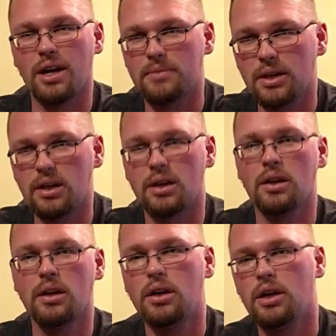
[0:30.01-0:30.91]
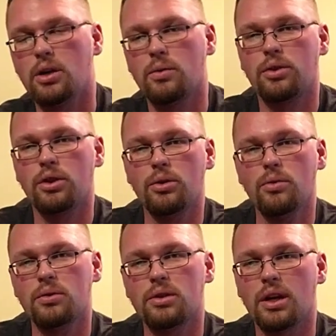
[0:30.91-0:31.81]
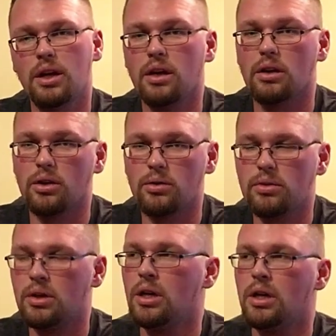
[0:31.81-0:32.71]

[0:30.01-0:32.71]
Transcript: I'm Nick, here with you today alone.